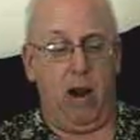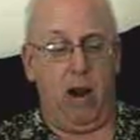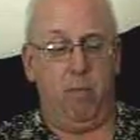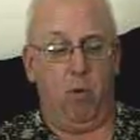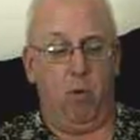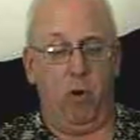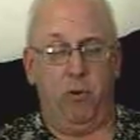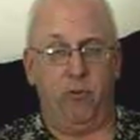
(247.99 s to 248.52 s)

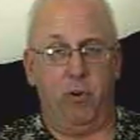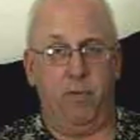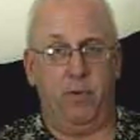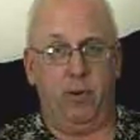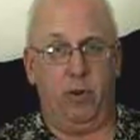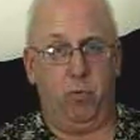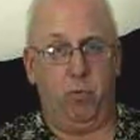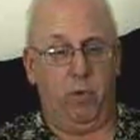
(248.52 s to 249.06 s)
more
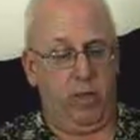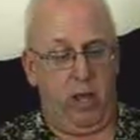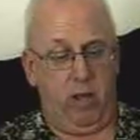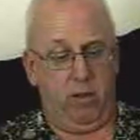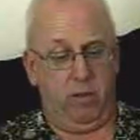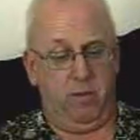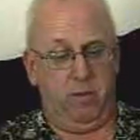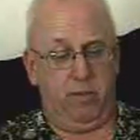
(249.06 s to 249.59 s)
surfeited with
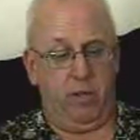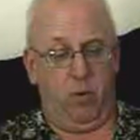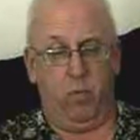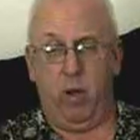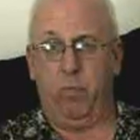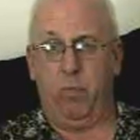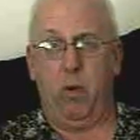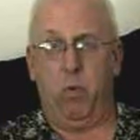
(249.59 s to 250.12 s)
ills than when
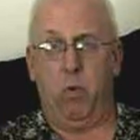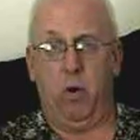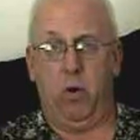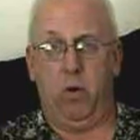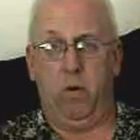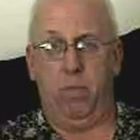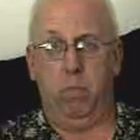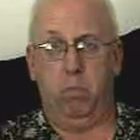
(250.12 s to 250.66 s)
we were
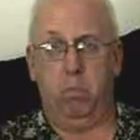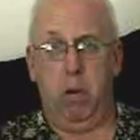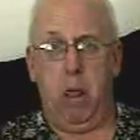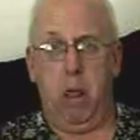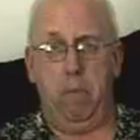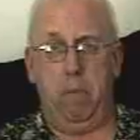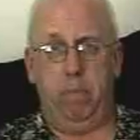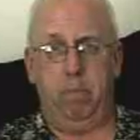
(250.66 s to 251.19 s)

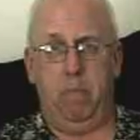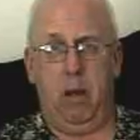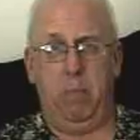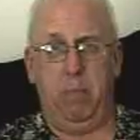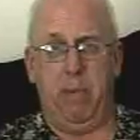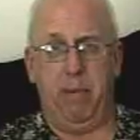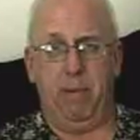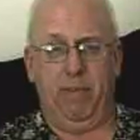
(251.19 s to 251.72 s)

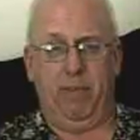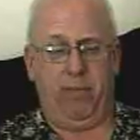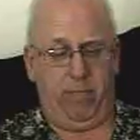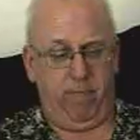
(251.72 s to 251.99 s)
amoebas.